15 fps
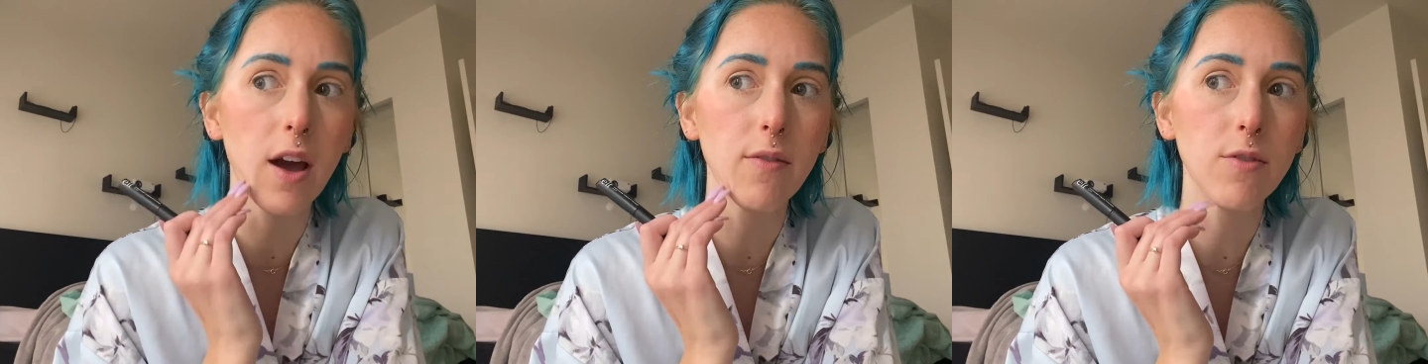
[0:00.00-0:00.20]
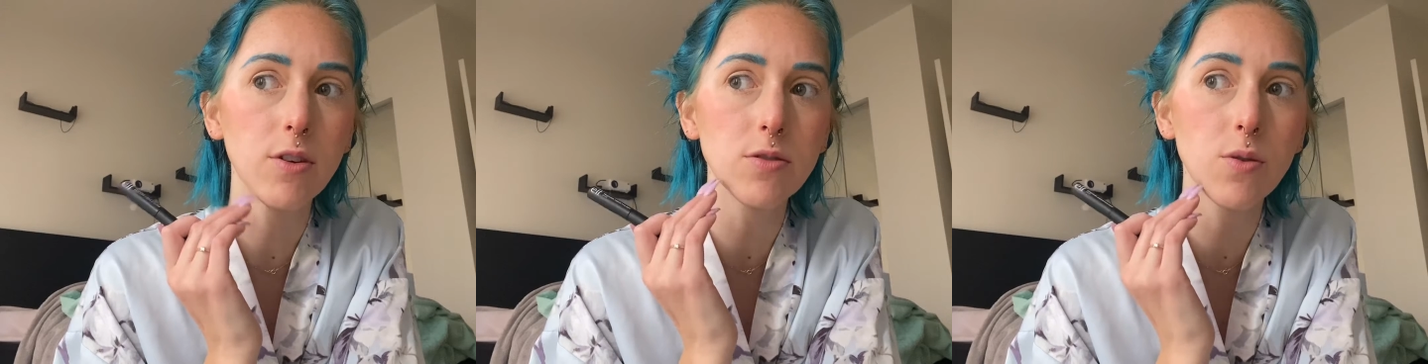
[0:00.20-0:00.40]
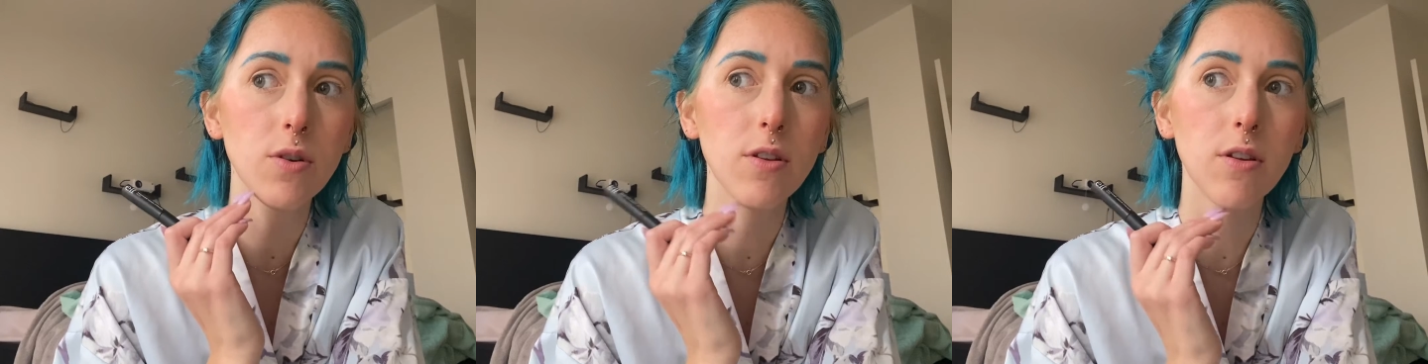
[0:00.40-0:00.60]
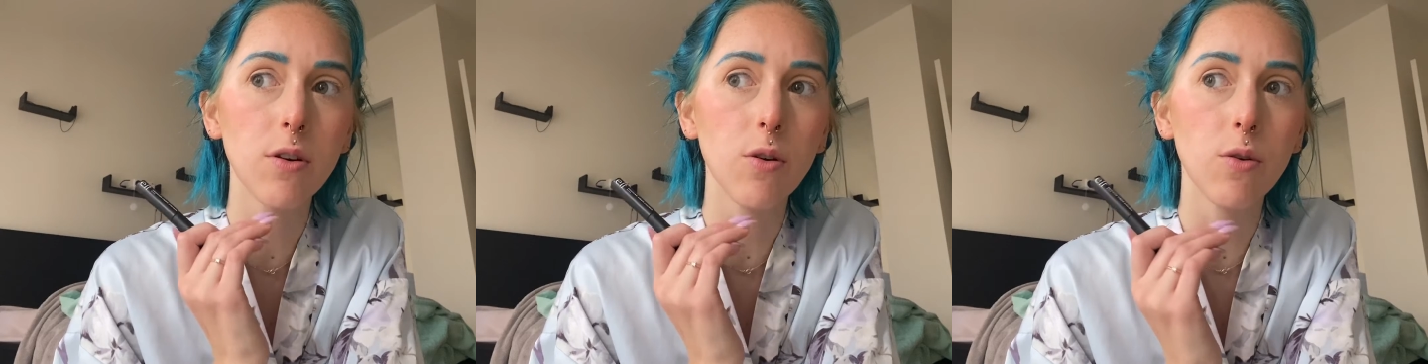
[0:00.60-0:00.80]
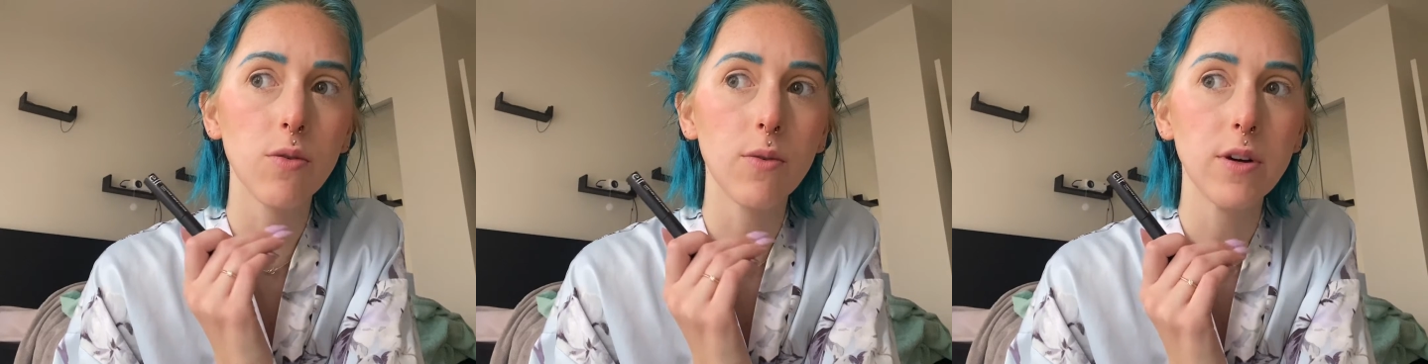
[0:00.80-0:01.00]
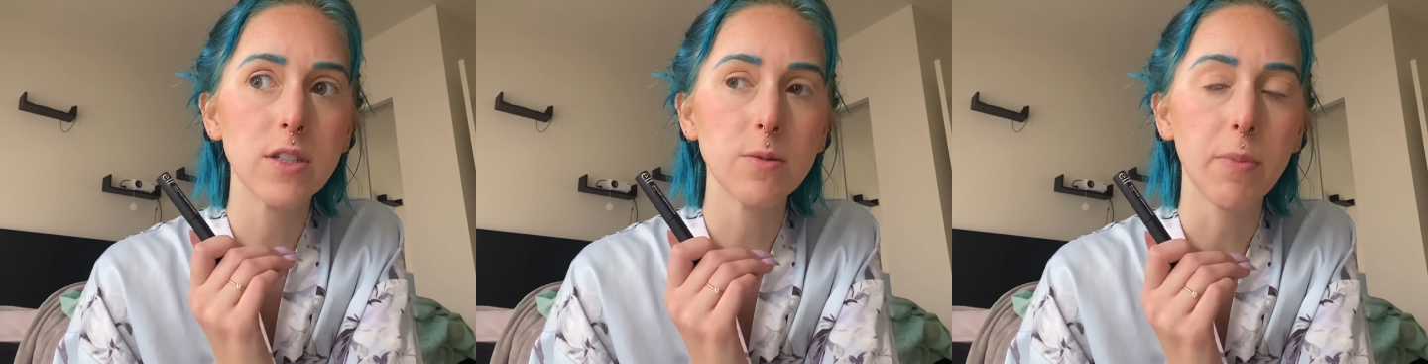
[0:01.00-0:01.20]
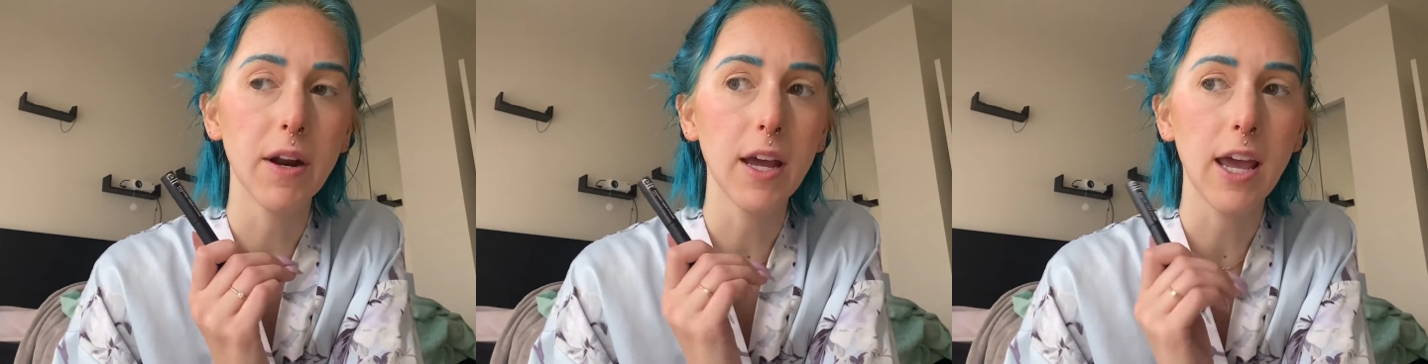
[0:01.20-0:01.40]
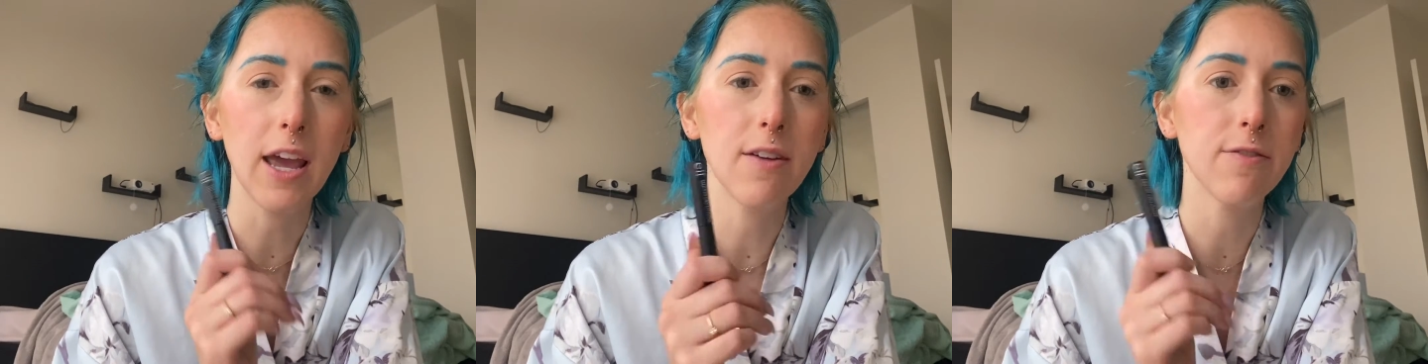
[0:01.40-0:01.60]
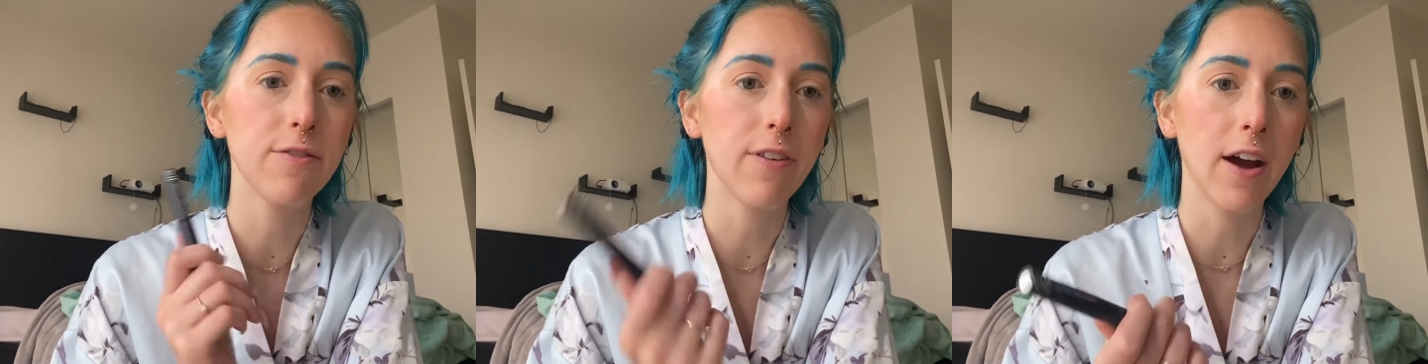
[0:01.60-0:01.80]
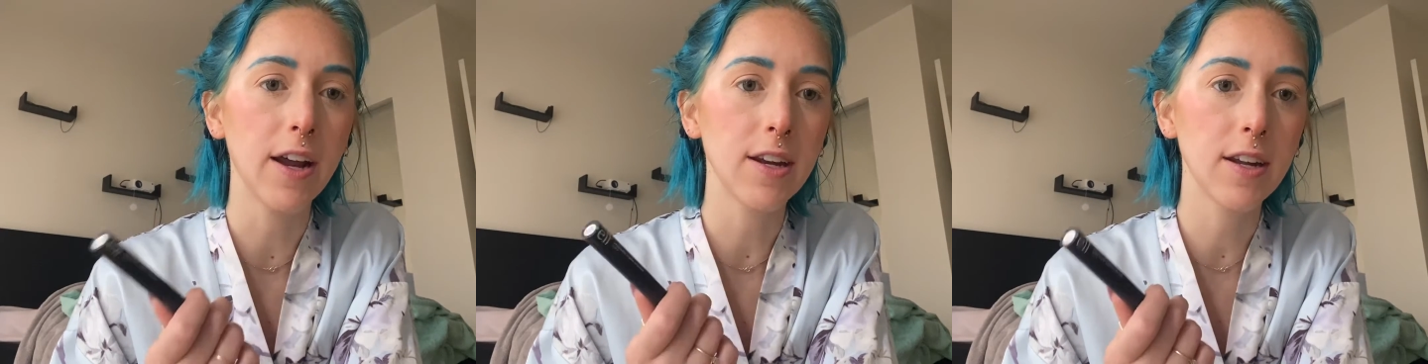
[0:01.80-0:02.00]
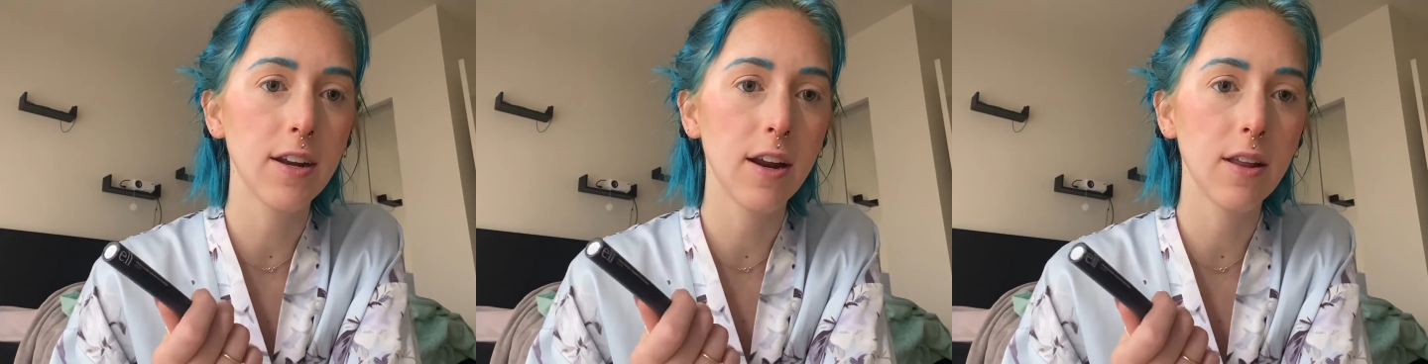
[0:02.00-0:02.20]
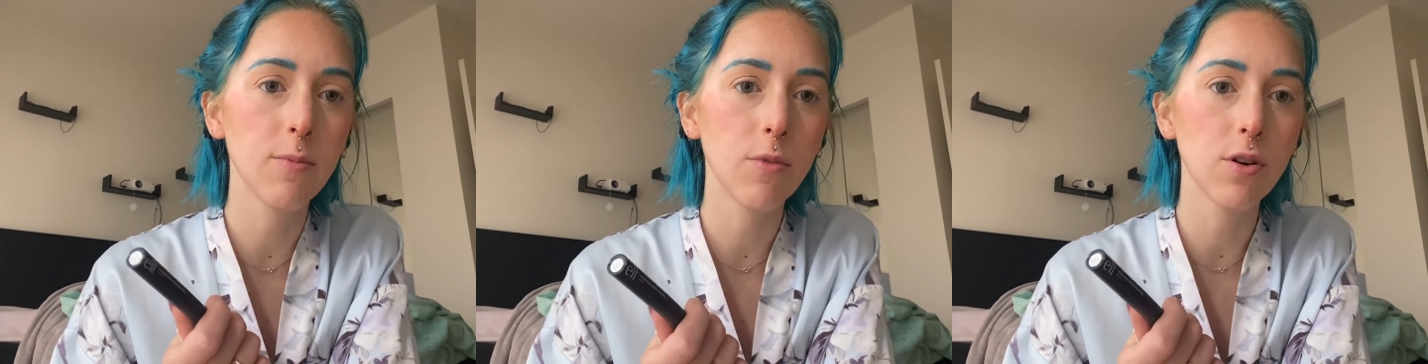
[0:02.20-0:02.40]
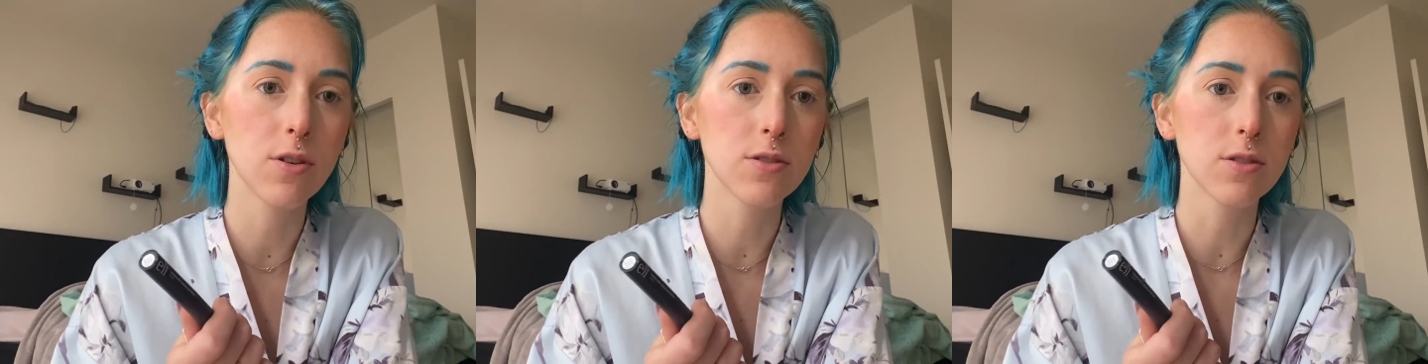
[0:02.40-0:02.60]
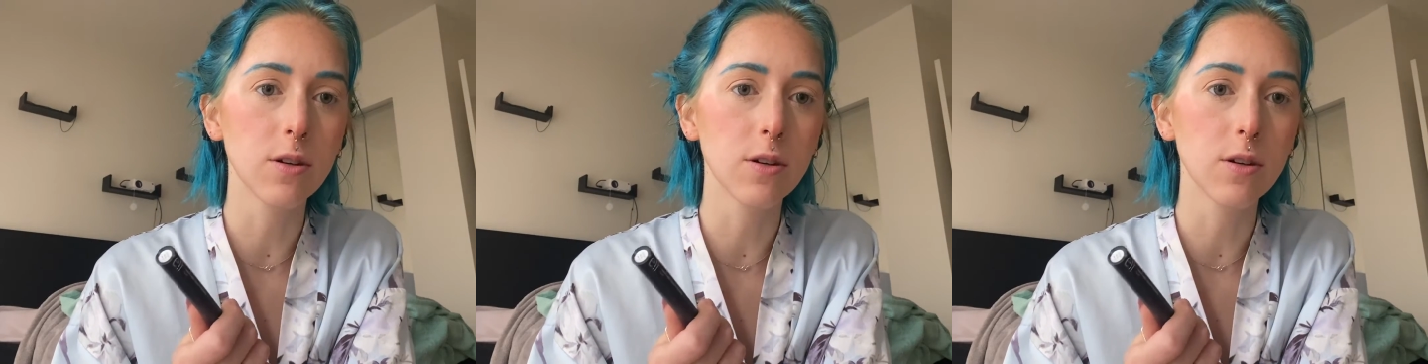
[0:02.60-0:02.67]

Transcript: I've used one of their old ones, but I can't find it anymore,